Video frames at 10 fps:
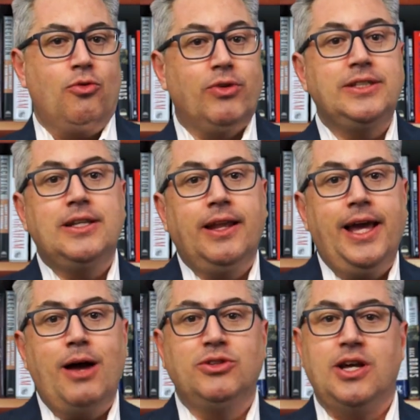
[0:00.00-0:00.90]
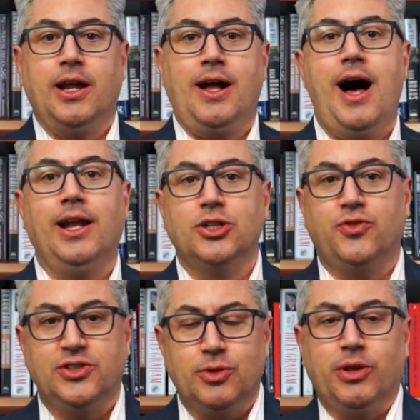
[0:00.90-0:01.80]
Recently, I was on a college
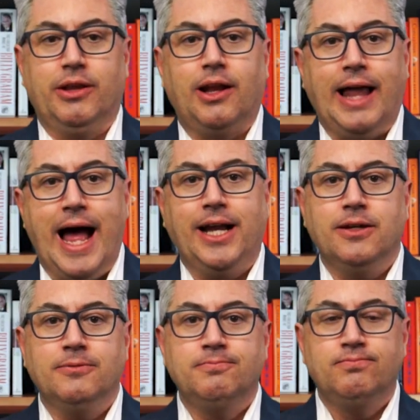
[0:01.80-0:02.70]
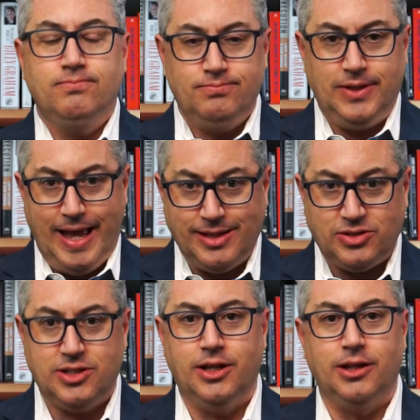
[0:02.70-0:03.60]
visit with Little Ack.
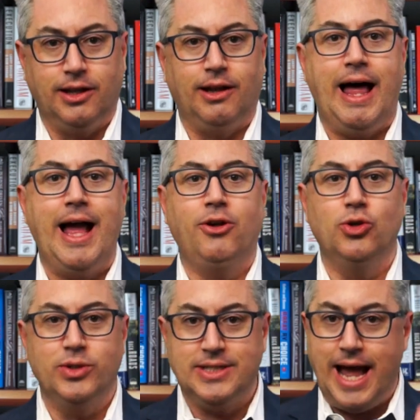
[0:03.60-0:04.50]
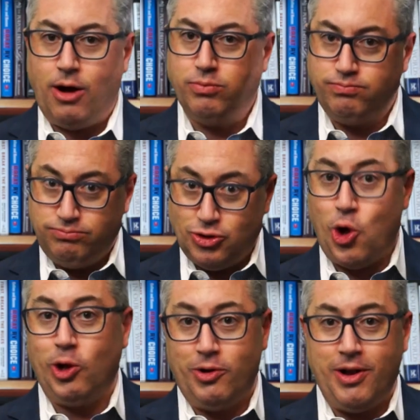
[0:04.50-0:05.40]
Yes, the Little Ack, who is now
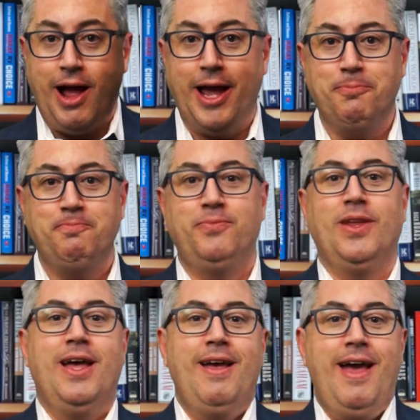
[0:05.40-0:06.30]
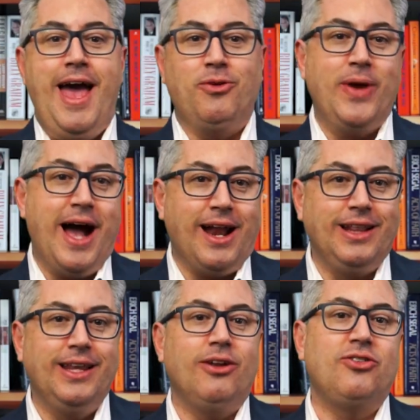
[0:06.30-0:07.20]
taller than I am. And we got a
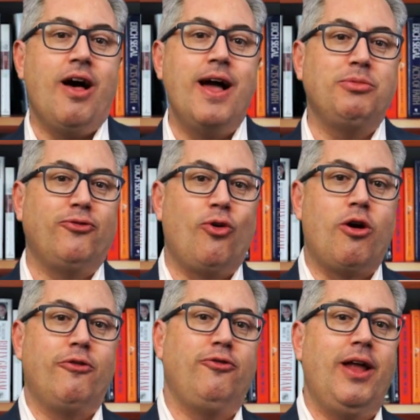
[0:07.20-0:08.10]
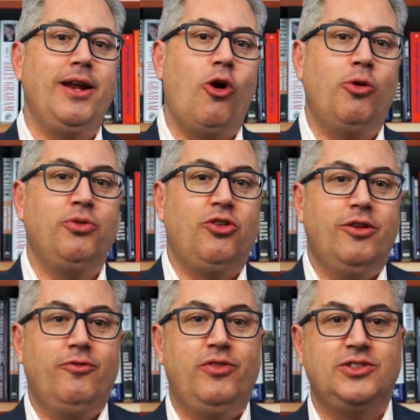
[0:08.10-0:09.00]
little time before our flight home
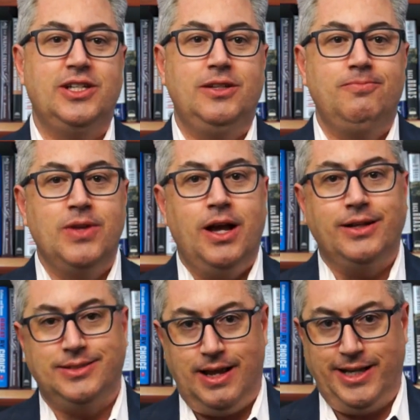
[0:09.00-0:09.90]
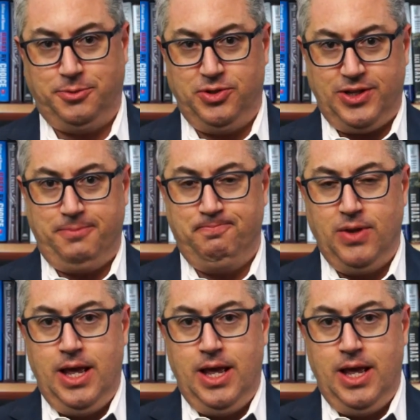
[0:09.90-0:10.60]
to visit a science museum.